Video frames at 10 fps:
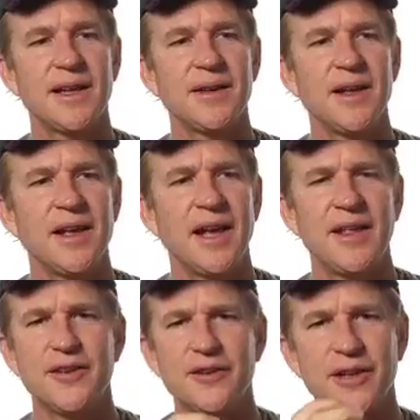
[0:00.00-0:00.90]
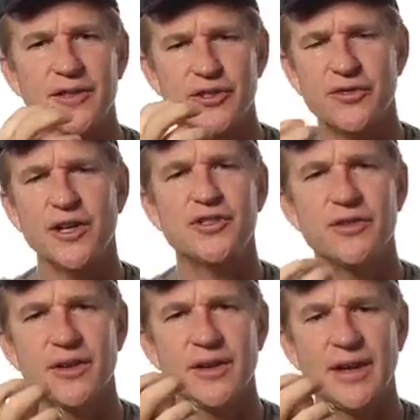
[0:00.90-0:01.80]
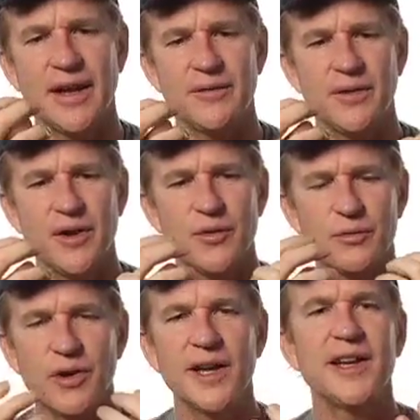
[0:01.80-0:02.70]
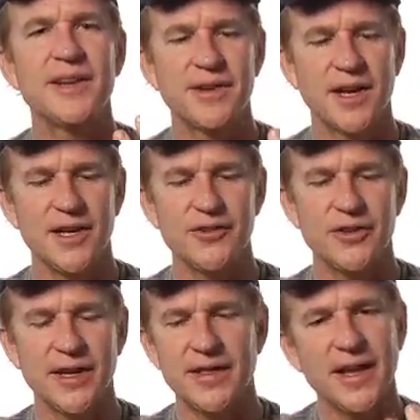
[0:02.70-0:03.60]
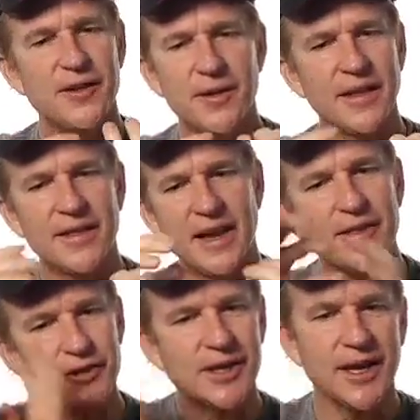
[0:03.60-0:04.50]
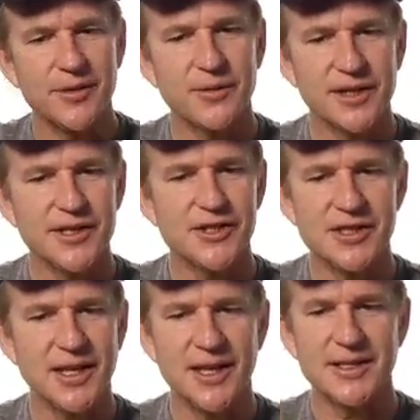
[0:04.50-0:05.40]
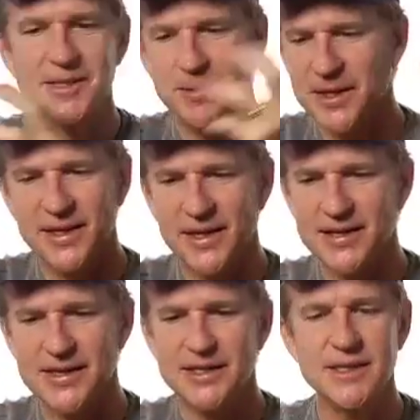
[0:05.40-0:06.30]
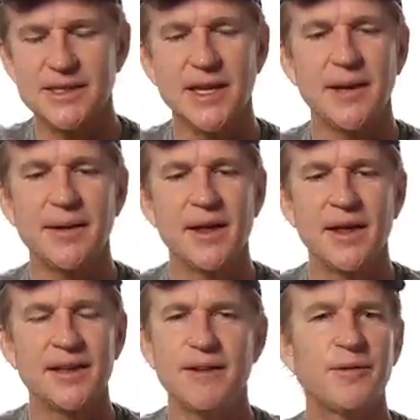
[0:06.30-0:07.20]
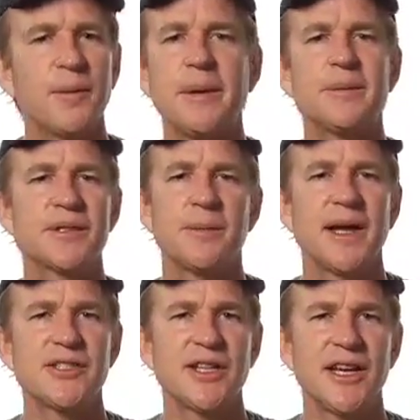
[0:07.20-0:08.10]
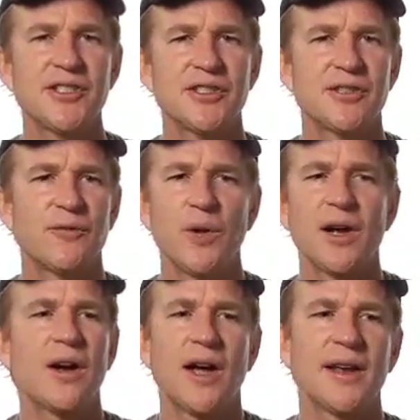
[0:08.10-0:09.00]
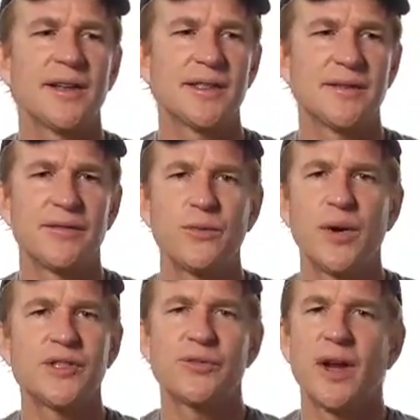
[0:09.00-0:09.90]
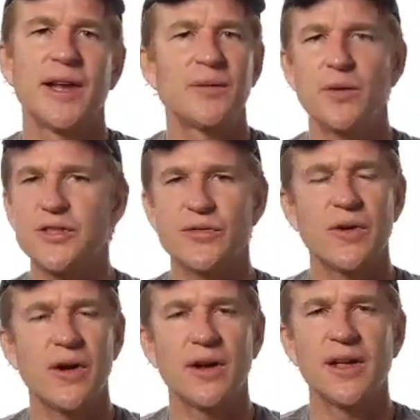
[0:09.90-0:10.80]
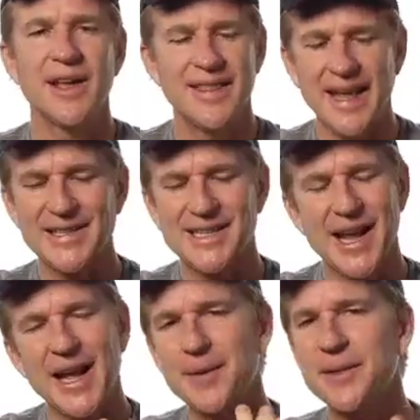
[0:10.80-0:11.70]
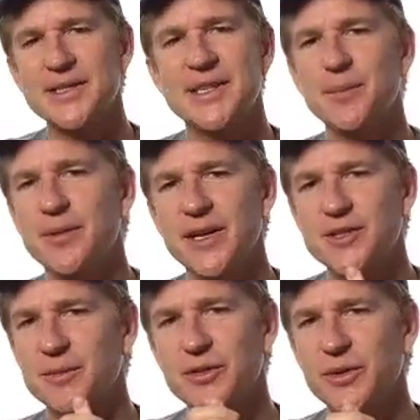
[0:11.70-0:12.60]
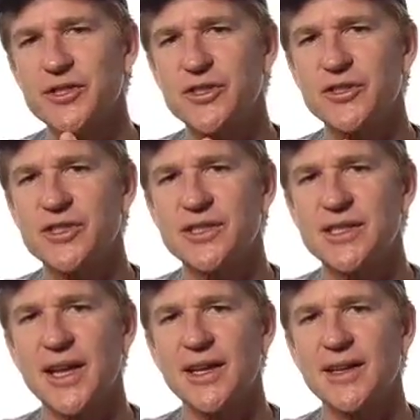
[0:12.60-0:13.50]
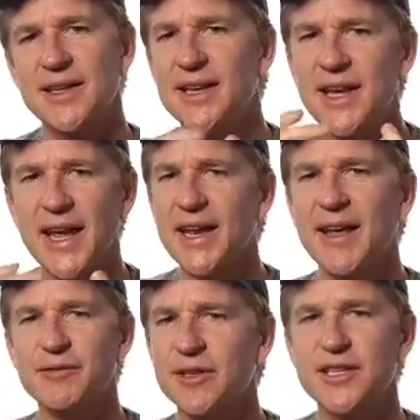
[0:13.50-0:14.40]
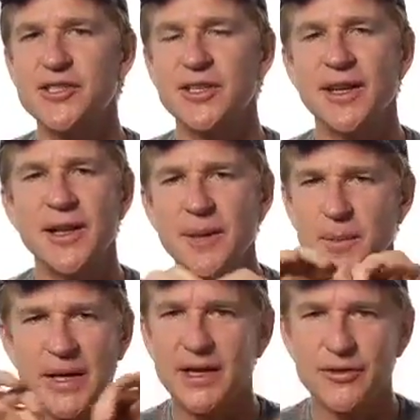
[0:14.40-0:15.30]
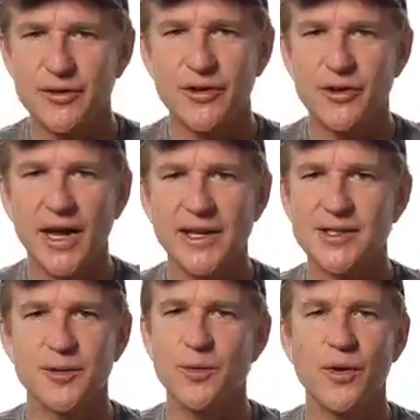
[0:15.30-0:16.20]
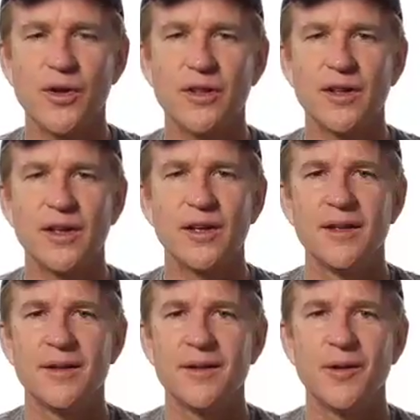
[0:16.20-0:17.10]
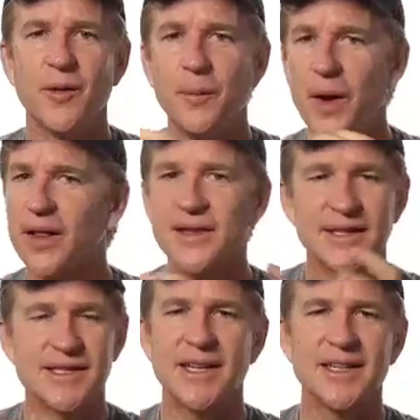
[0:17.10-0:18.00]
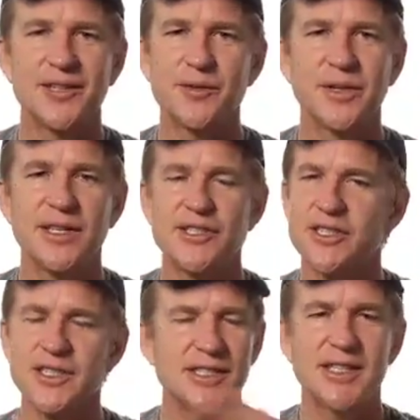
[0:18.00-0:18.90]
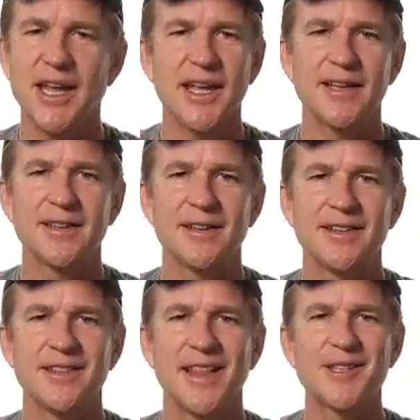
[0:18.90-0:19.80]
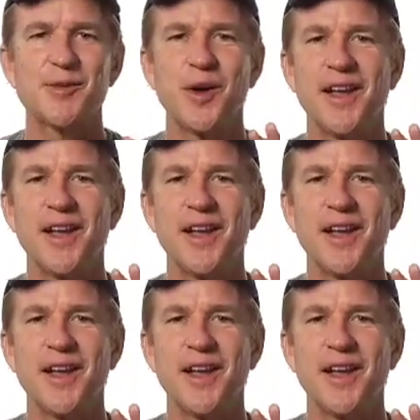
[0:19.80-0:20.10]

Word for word: and, and, the, and the structure and, and running of a country. And the, other, and the other side, the religious thing, is something that exists inside different people's imaginations of what God is, of what's right and what's wrong. That's got to be a separation between church and state. You can't have religion peeking through the cracks of the wall, you know, and politics getting into religion. You just can't. That's why,